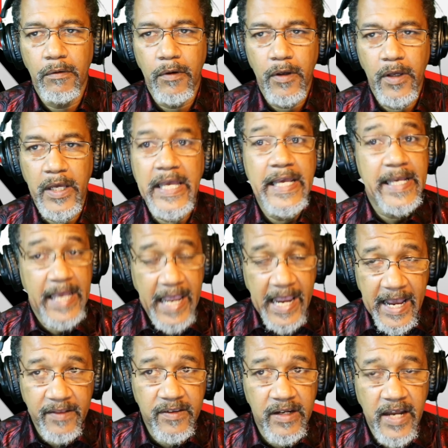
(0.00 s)
he can
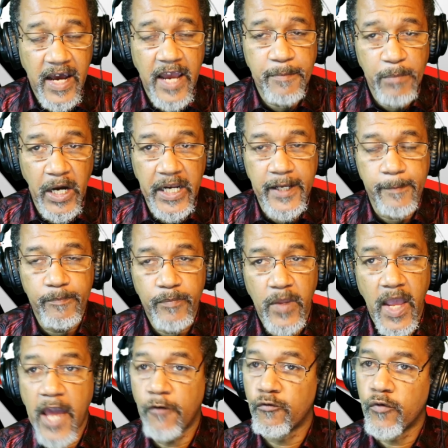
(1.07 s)
deny money
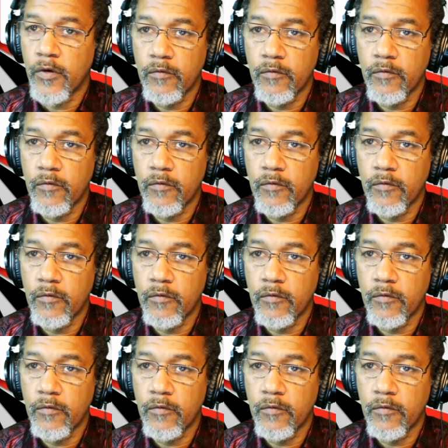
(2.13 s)
and